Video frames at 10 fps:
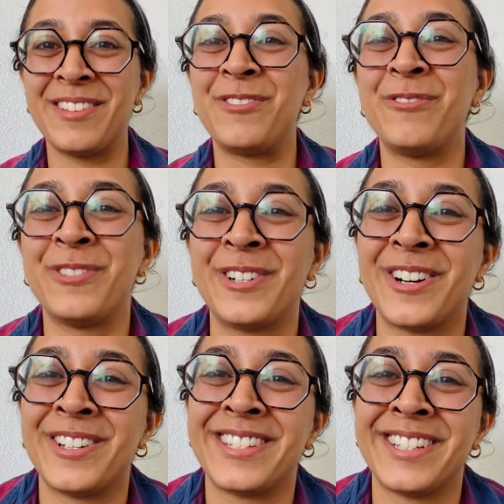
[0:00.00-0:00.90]
If you feel
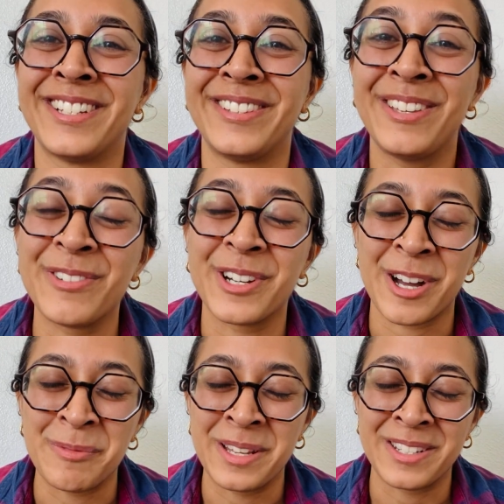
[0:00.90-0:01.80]
called to leave a
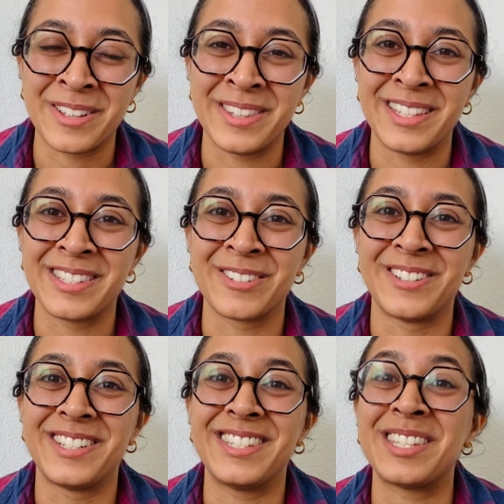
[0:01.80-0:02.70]
comment on this or
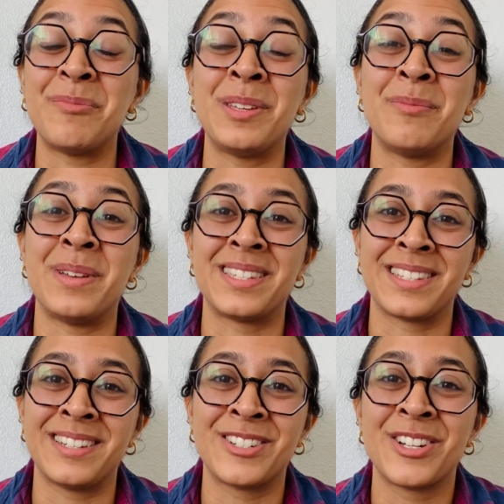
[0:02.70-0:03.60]
to send me a
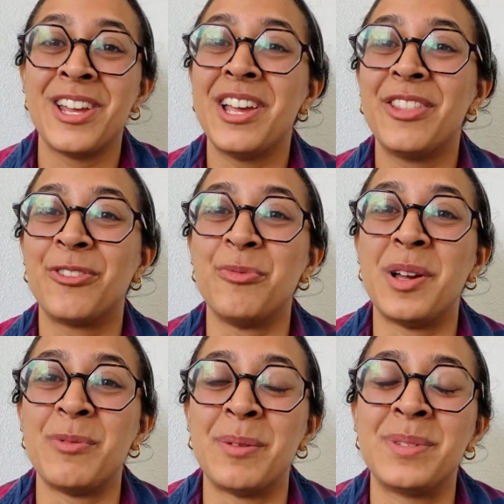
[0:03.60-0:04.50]
message through my
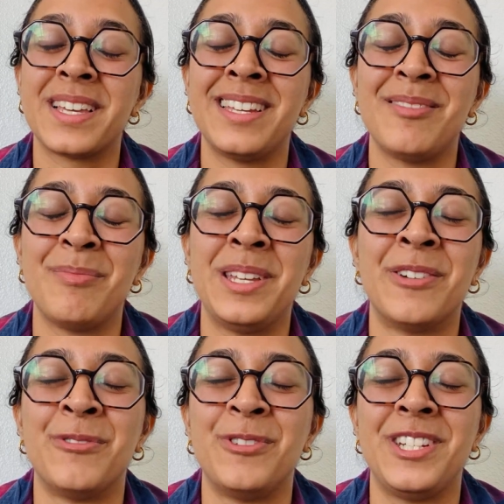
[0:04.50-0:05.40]
website,
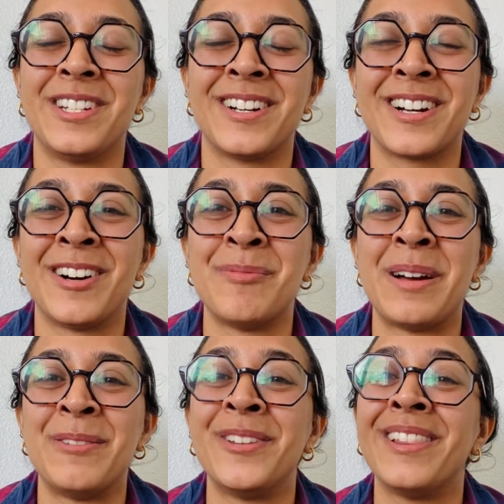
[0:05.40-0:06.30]
ninarucci.com,
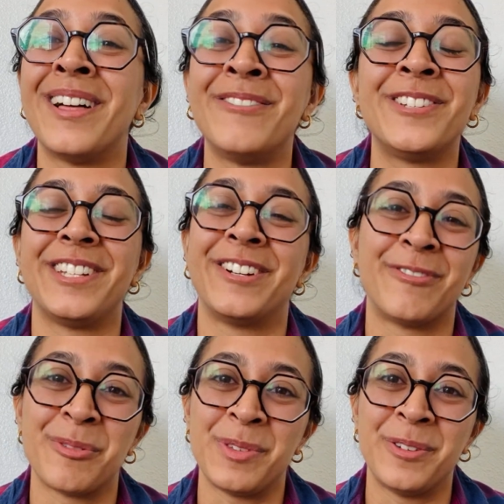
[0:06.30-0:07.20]
I would love to hear
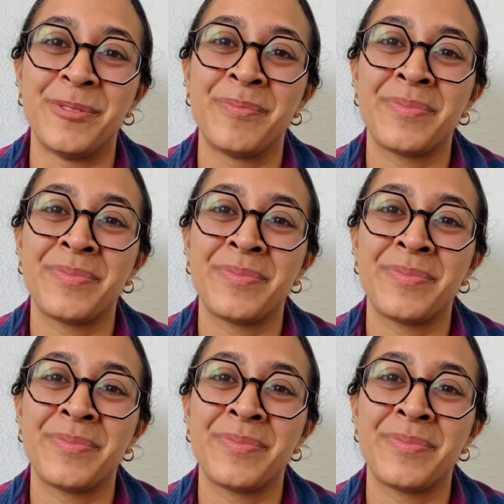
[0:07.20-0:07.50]
from you.